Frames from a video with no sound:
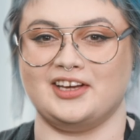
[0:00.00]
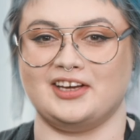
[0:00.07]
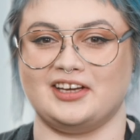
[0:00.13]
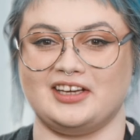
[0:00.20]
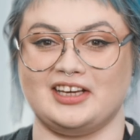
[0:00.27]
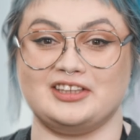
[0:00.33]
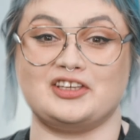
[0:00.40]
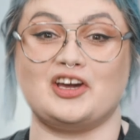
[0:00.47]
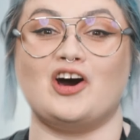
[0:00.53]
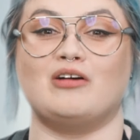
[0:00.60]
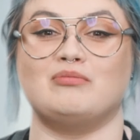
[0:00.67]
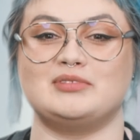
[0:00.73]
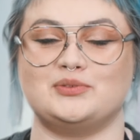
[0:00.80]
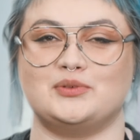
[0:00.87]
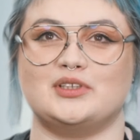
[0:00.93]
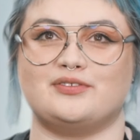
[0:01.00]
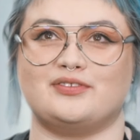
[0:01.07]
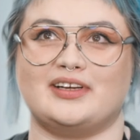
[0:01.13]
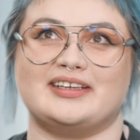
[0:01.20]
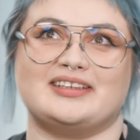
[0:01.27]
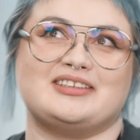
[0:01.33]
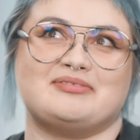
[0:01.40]
it comes with
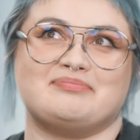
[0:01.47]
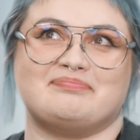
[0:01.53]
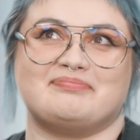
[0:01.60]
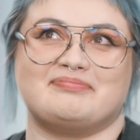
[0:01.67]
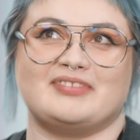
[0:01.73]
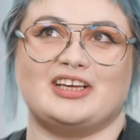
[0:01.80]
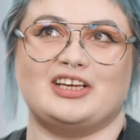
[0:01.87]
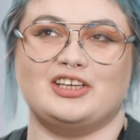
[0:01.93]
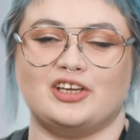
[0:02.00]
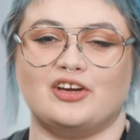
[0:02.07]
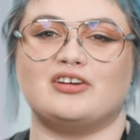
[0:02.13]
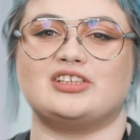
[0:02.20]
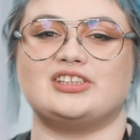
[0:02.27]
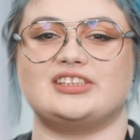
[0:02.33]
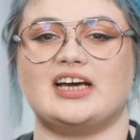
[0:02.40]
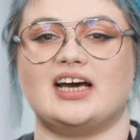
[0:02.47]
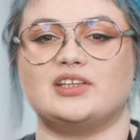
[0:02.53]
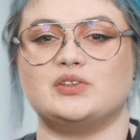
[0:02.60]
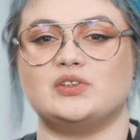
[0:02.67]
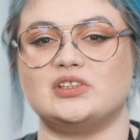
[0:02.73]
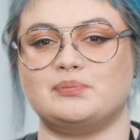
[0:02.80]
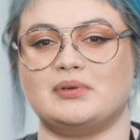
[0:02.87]
like your
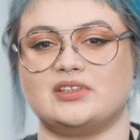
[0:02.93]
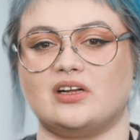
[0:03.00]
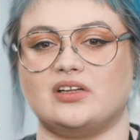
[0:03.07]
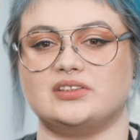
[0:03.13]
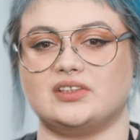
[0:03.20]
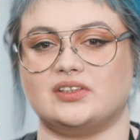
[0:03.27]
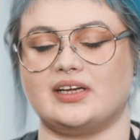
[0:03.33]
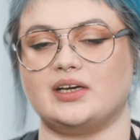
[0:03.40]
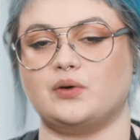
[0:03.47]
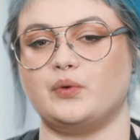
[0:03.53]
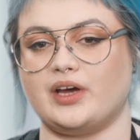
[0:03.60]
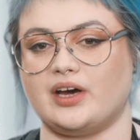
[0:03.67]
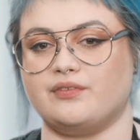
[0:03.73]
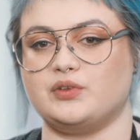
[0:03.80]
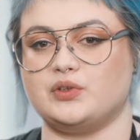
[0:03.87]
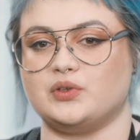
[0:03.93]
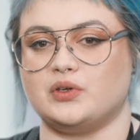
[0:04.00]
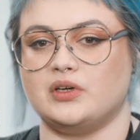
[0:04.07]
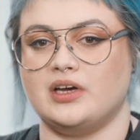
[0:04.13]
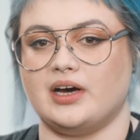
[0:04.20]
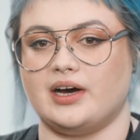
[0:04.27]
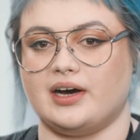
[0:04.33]
status, but also like we have to
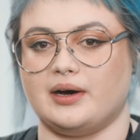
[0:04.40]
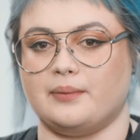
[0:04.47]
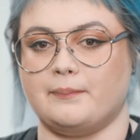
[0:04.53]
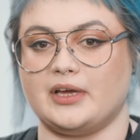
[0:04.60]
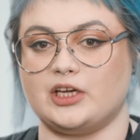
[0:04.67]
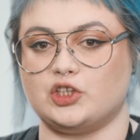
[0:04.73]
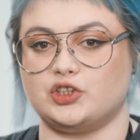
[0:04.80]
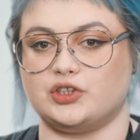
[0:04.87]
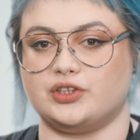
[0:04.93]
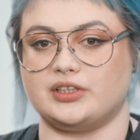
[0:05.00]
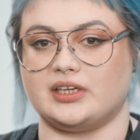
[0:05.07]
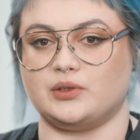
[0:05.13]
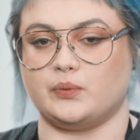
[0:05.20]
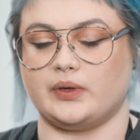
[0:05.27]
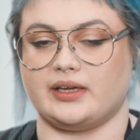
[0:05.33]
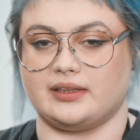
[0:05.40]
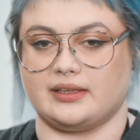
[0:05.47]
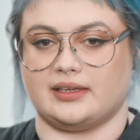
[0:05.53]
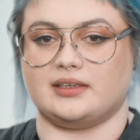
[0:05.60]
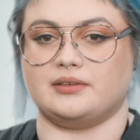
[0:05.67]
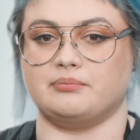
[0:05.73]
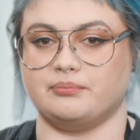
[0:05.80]
make sure that we can
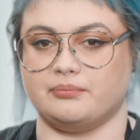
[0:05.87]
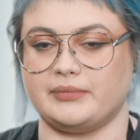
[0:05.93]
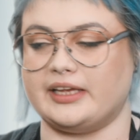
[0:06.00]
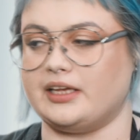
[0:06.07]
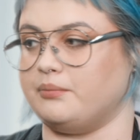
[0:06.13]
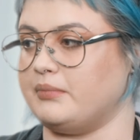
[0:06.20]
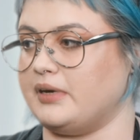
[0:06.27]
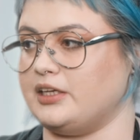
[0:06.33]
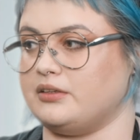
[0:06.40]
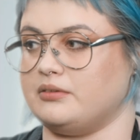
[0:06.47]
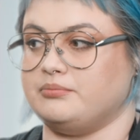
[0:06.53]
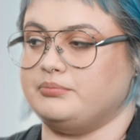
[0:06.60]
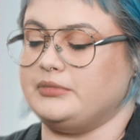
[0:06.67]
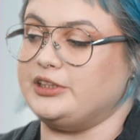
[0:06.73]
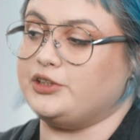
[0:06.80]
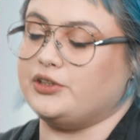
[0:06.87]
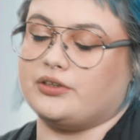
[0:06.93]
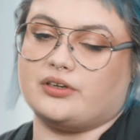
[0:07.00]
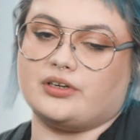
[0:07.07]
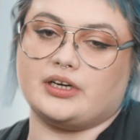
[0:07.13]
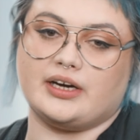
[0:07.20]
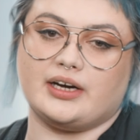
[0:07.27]
like meet
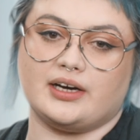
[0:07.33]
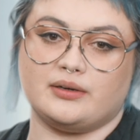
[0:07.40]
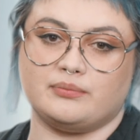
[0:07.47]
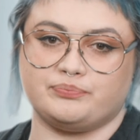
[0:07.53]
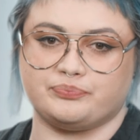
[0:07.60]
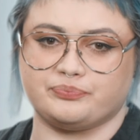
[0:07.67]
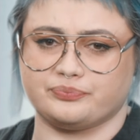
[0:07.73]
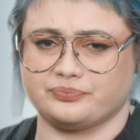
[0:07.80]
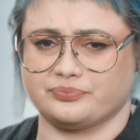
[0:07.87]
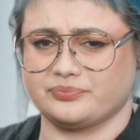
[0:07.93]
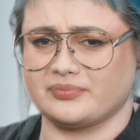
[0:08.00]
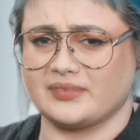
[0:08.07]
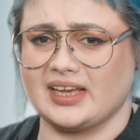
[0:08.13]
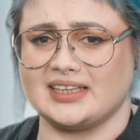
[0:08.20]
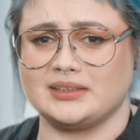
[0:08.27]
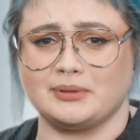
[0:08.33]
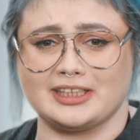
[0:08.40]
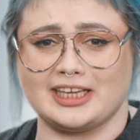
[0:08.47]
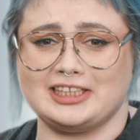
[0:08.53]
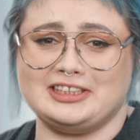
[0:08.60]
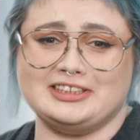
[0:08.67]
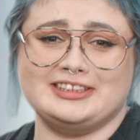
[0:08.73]
your
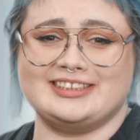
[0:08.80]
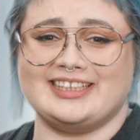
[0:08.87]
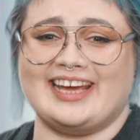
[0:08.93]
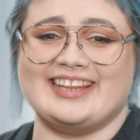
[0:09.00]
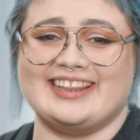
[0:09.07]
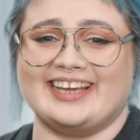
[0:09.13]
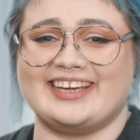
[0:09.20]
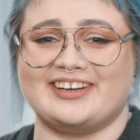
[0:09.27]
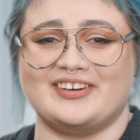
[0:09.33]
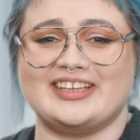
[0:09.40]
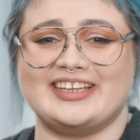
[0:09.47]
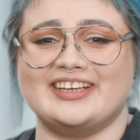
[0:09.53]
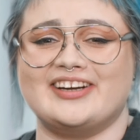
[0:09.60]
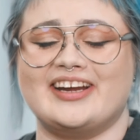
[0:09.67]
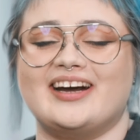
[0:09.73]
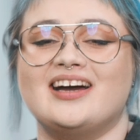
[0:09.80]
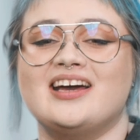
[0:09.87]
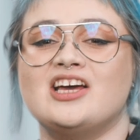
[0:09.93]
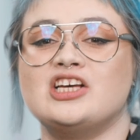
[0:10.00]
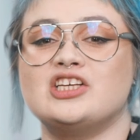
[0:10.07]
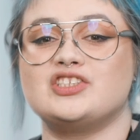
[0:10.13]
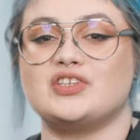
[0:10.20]
expectations and like criteria.
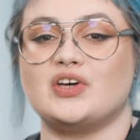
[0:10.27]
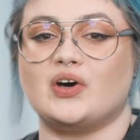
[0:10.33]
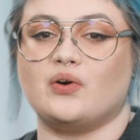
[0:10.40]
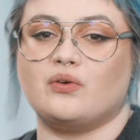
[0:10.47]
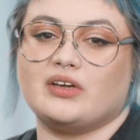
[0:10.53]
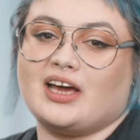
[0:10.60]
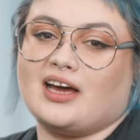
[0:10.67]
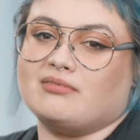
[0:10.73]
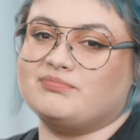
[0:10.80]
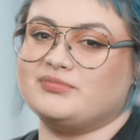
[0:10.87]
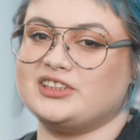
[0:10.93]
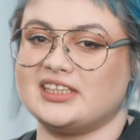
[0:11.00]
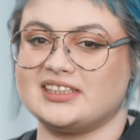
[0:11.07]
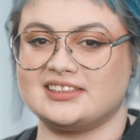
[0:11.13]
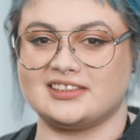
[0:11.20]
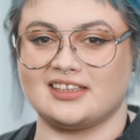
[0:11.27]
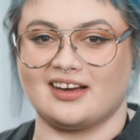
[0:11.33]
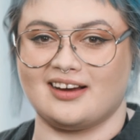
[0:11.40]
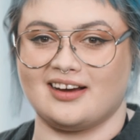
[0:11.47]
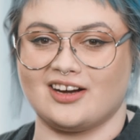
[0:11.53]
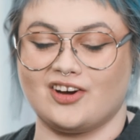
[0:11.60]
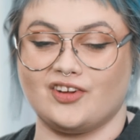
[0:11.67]
So yeah, just
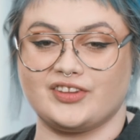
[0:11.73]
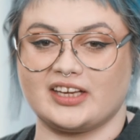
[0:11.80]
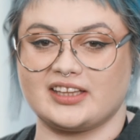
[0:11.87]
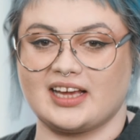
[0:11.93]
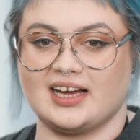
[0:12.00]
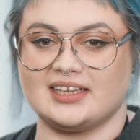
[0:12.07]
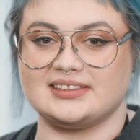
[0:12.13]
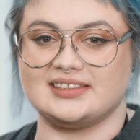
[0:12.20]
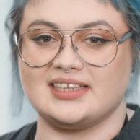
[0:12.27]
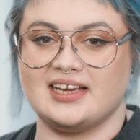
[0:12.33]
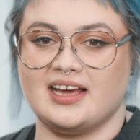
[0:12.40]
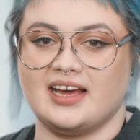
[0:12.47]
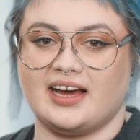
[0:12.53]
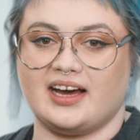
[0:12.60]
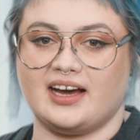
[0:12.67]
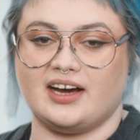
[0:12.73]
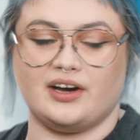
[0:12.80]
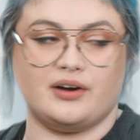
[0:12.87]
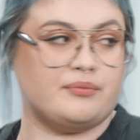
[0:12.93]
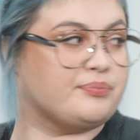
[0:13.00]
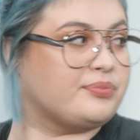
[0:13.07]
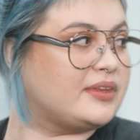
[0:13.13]
contact us,
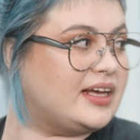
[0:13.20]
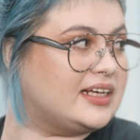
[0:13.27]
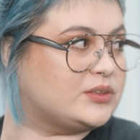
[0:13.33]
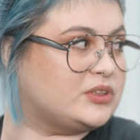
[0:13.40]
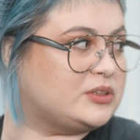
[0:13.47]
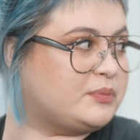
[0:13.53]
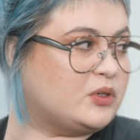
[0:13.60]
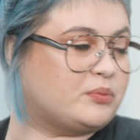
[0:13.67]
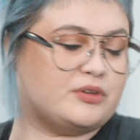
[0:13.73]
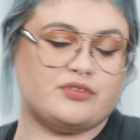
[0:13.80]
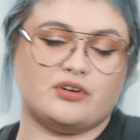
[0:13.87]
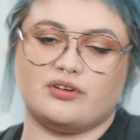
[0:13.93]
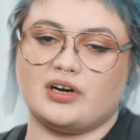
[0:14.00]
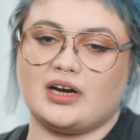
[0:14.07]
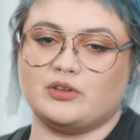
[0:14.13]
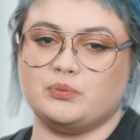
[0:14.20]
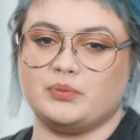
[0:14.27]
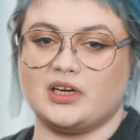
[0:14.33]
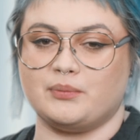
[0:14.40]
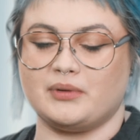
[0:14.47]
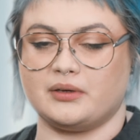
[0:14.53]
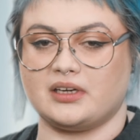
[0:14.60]
as we spoke before, how to
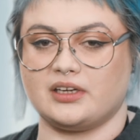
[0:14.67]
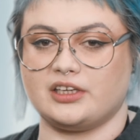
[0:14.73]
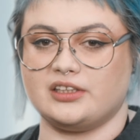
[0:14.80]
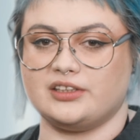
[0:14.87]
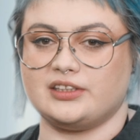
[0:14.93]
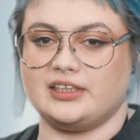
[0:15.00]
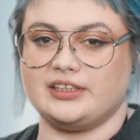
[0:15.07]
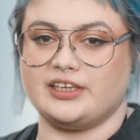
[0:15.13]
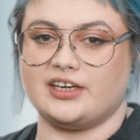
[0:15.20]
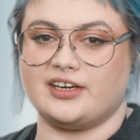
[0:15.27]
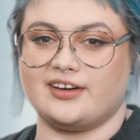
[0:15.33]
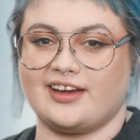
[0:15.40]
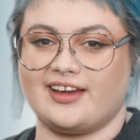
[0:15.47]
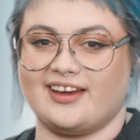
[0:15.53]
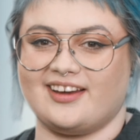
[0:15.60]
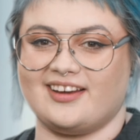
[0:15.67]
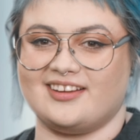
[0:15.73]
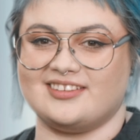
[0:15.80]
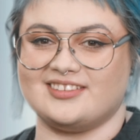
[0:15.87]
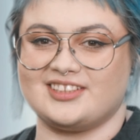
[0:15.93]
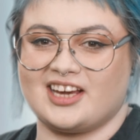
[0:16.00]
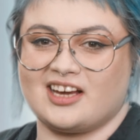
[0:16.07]
become a guild leader,
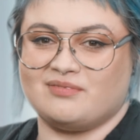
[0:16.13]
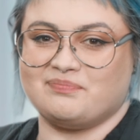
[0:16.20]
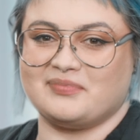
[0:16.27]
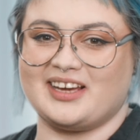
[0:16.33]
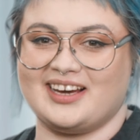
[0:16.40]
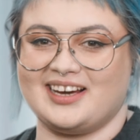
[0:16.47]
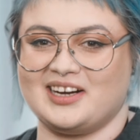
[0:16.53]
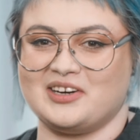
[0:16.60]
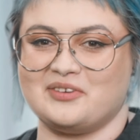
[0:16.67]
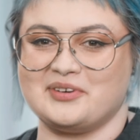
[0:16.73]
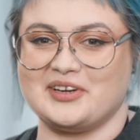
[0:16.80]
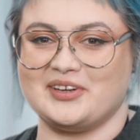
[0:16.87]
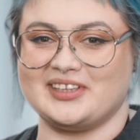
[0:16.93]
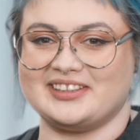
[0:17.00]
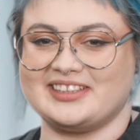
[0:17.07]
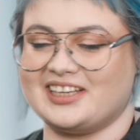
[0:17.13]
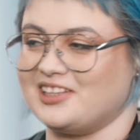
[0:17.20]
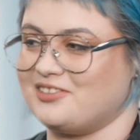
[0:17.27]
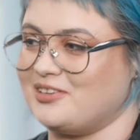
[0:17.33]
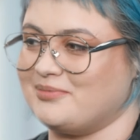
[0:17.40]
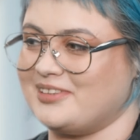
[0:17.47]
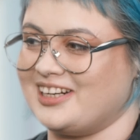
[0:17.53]
and yeah, we're gonna take
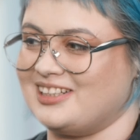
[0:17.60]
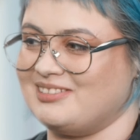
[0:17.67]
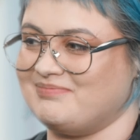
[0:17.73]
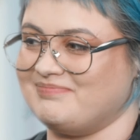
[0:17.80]
it from there.